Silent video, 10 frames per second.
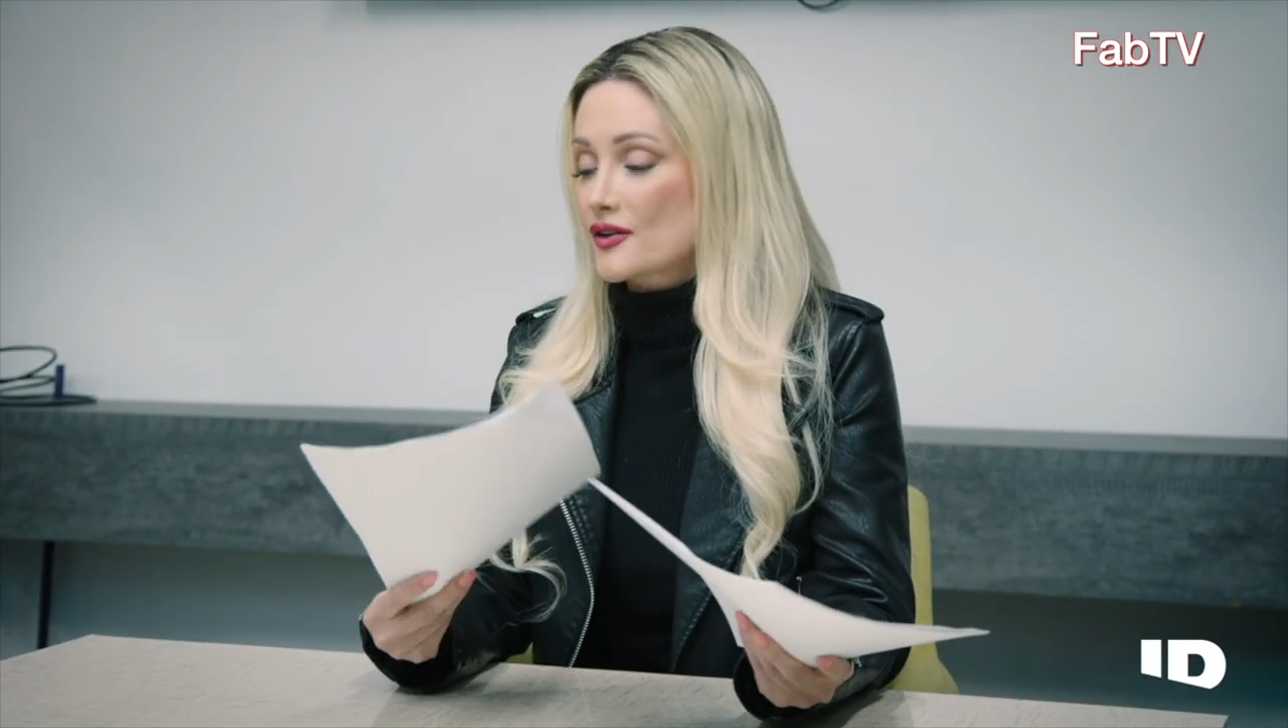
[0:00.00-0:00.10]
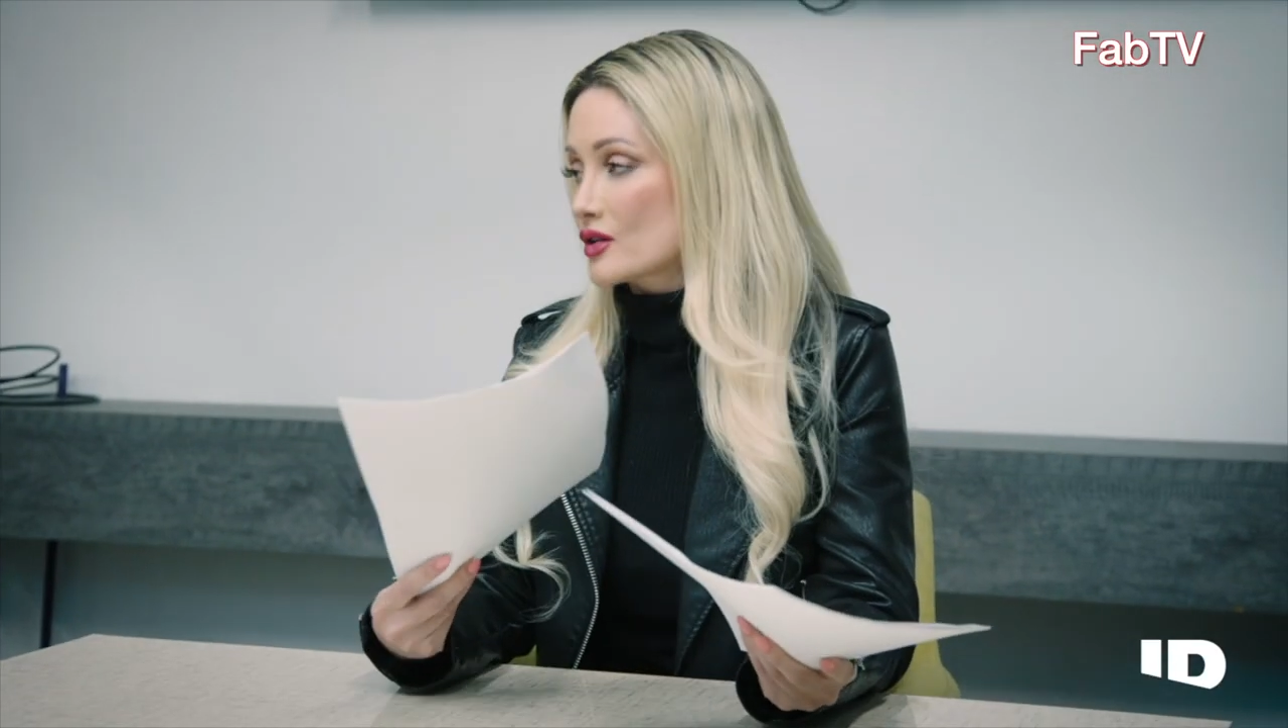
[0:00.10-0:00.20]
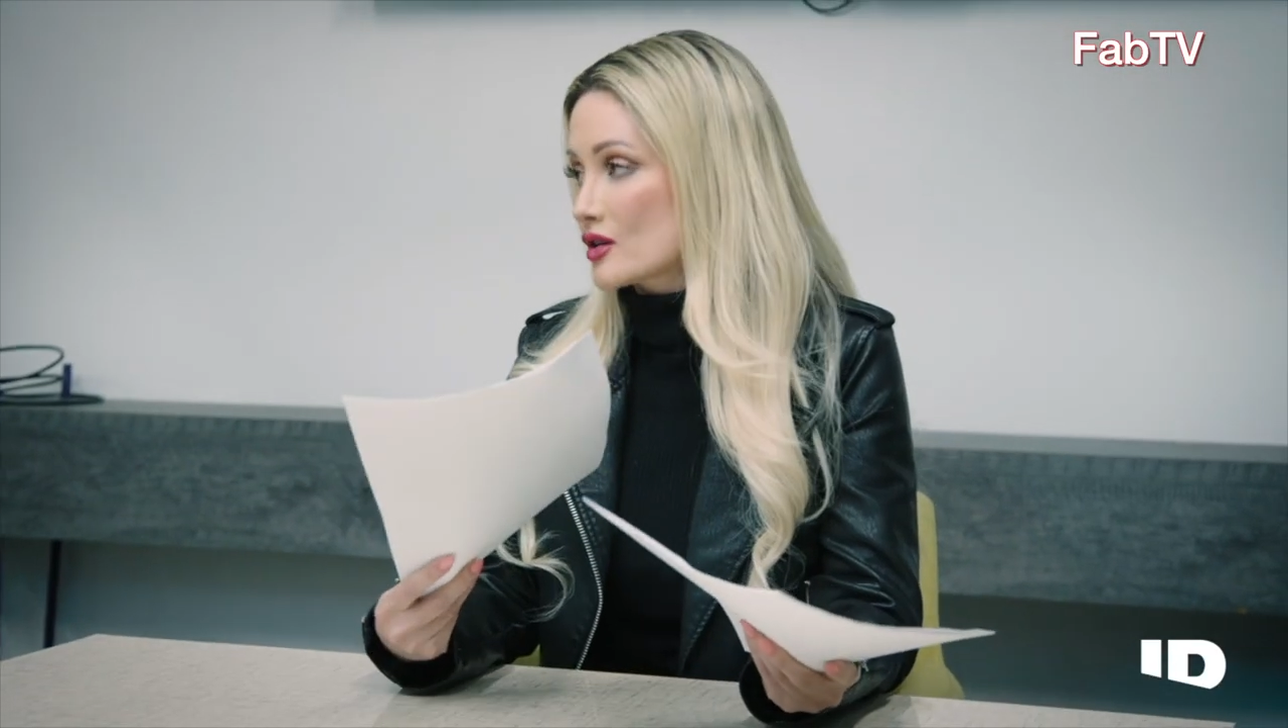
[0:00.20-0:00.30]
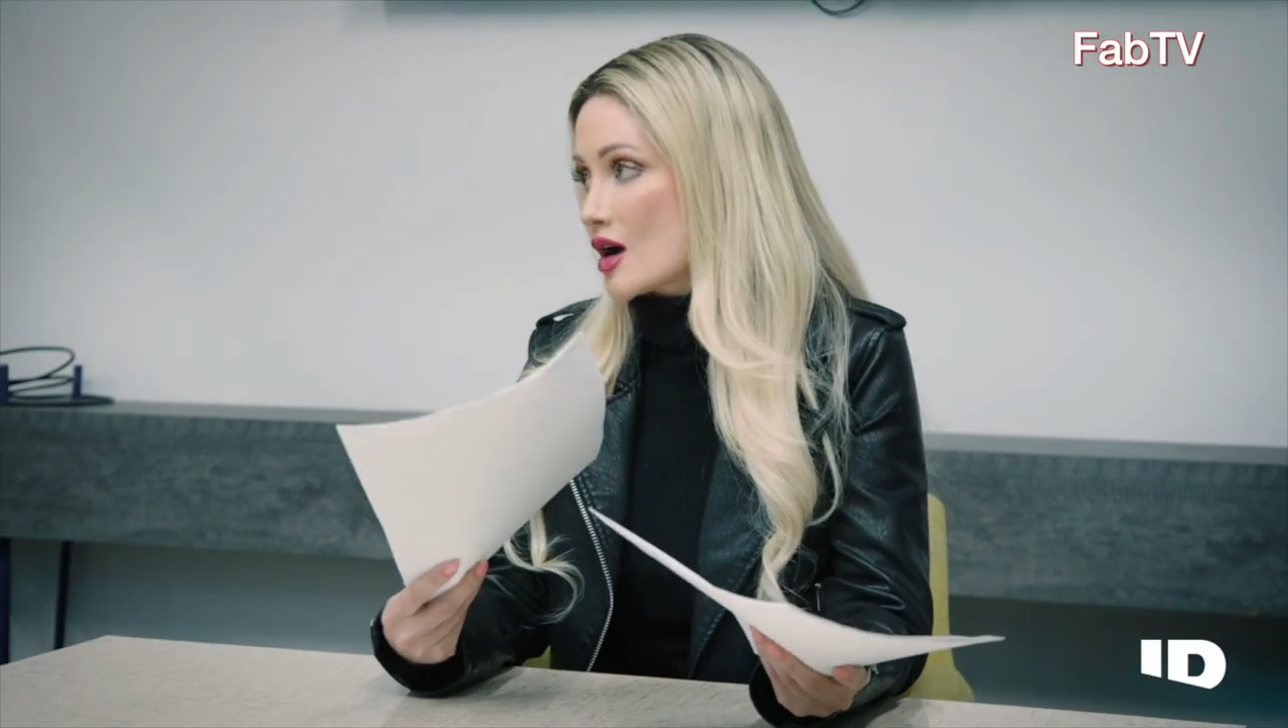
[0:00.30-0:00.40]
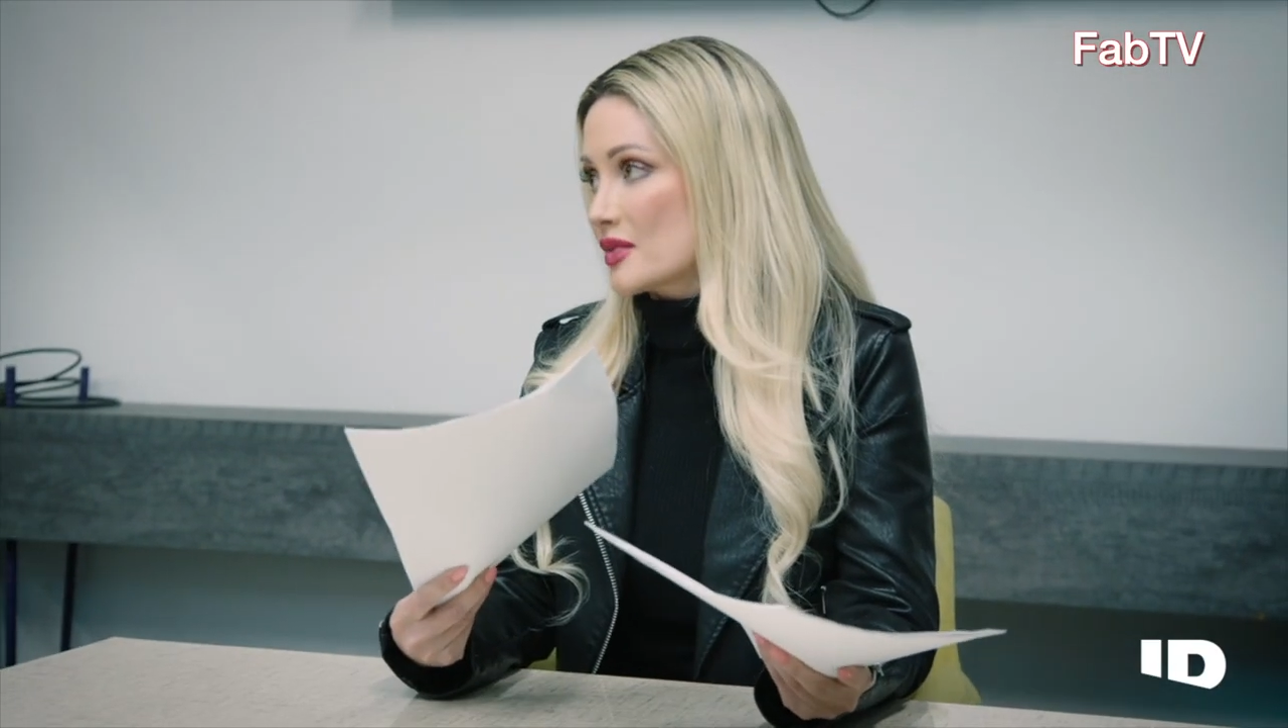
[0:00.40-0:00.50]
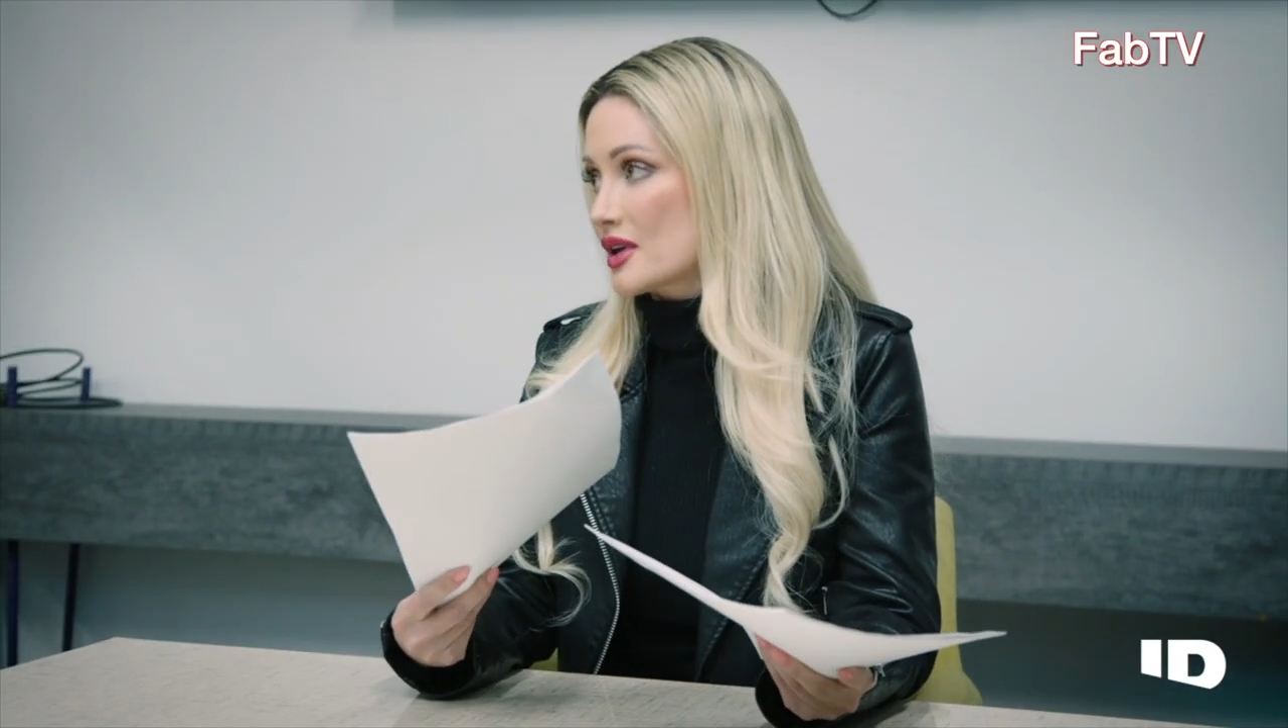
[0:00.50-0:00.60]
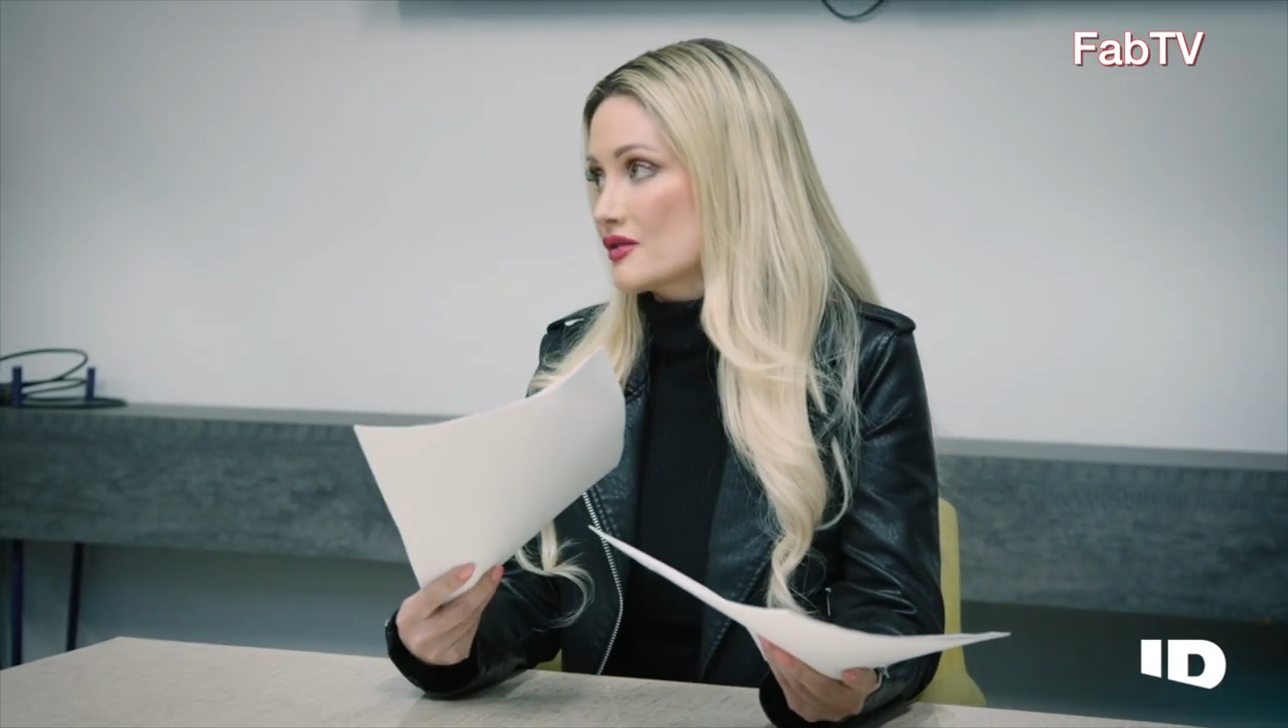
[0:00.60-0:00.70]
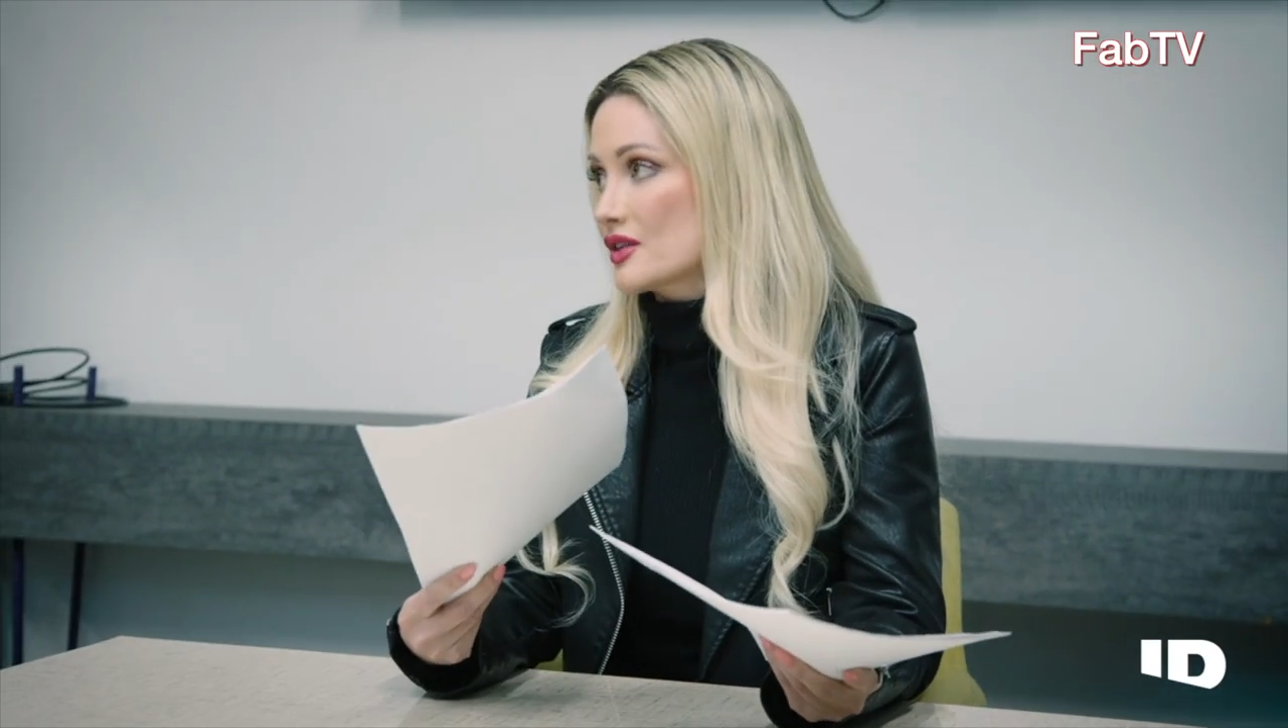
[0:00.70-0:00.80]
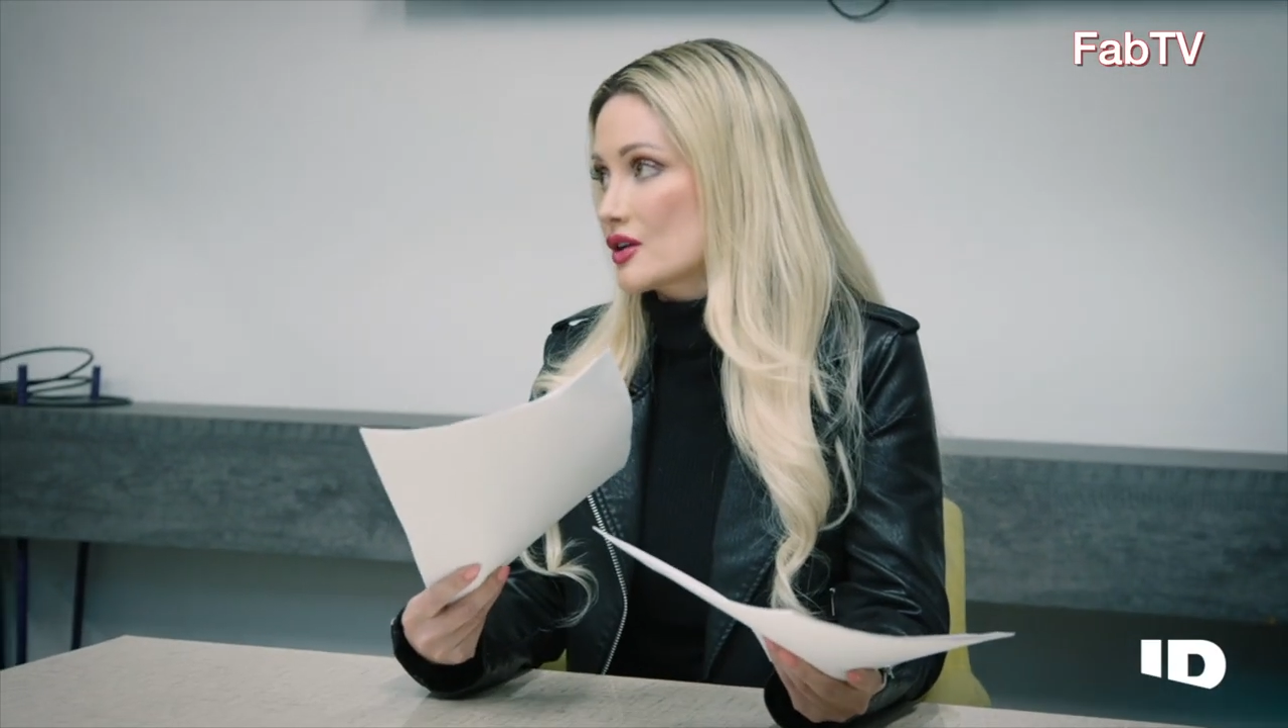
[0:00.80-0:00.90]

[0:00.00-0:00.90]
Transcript: photocopy of